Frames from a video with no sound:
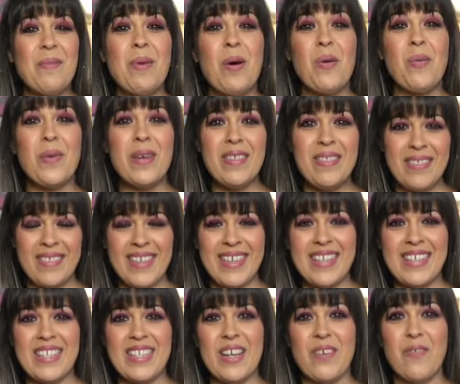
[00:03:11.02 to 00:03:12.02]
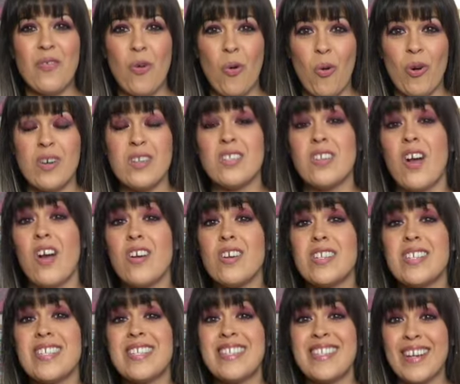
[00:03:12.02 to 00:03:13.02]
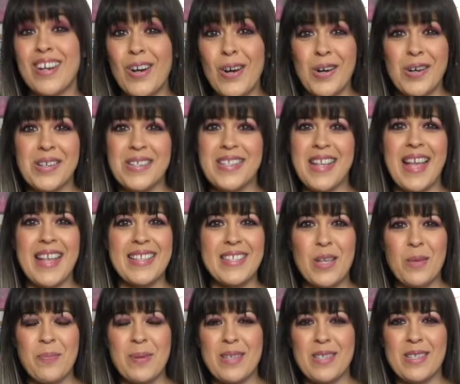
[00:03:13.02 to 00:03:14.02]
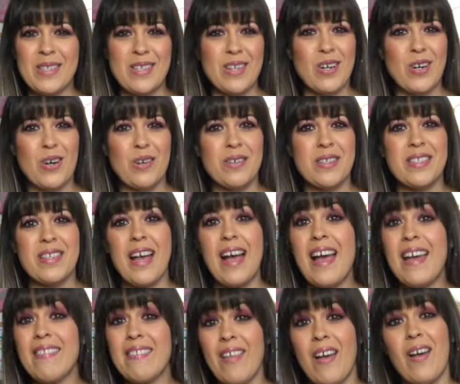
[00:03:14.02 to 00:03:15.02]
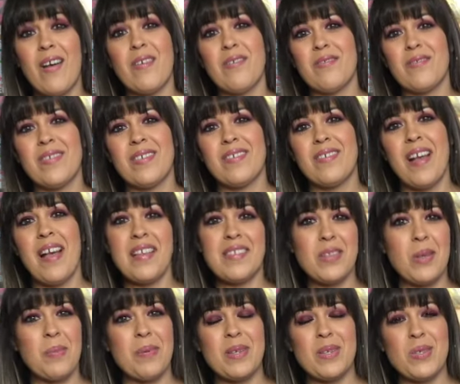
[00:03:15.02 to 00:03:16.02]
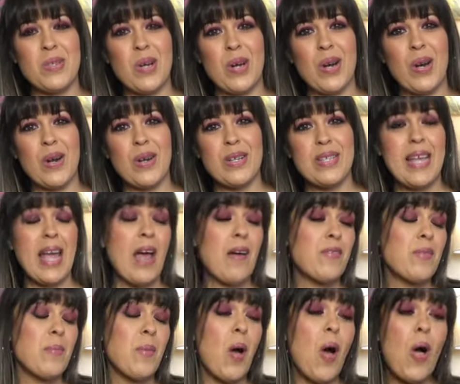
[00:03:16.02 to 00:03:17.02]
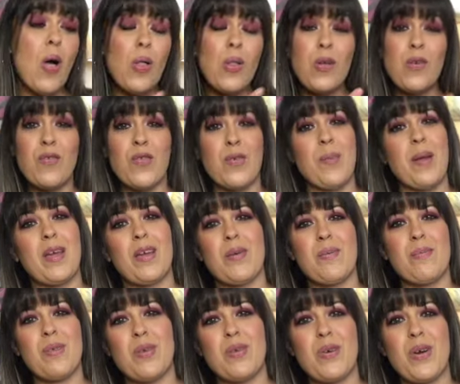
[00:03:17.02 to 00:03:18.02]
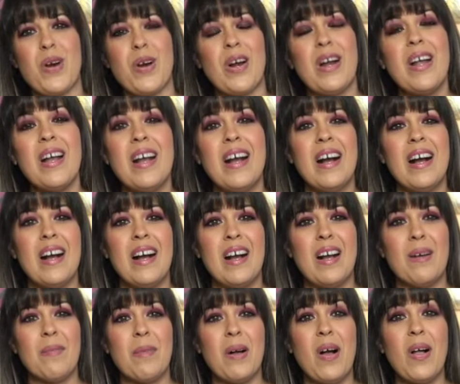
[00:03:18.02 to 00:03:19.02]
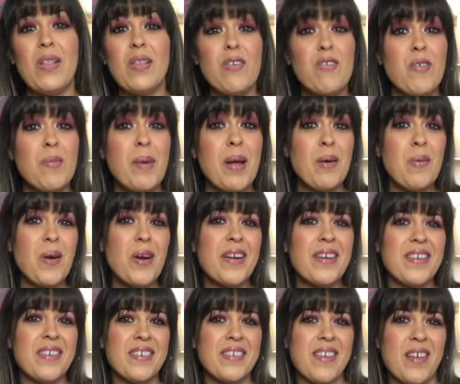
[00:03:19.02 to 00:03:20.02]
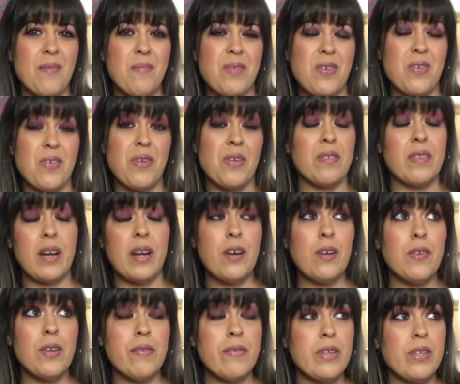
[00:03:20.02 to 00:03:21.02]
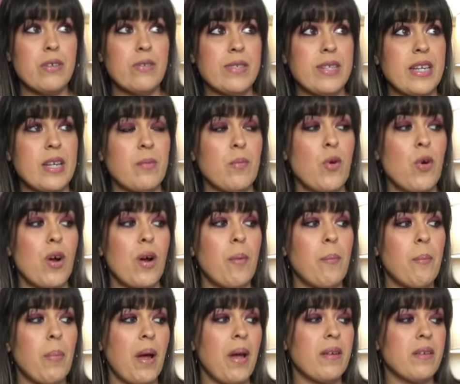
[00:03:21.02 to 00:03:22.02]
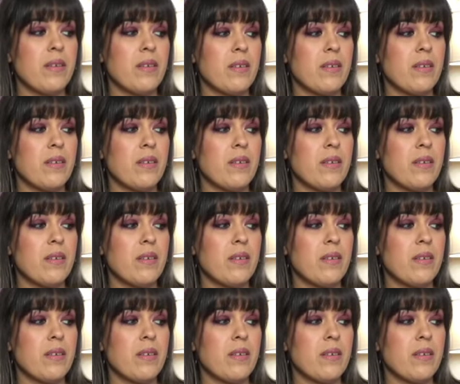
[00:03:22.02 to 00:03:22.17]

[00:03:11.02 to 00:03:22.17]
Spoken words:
With this, of course, are stickers, SLP stickers. I love SLP stickers. I have them all over my computer, all over my work computer that I don't even use anymore, but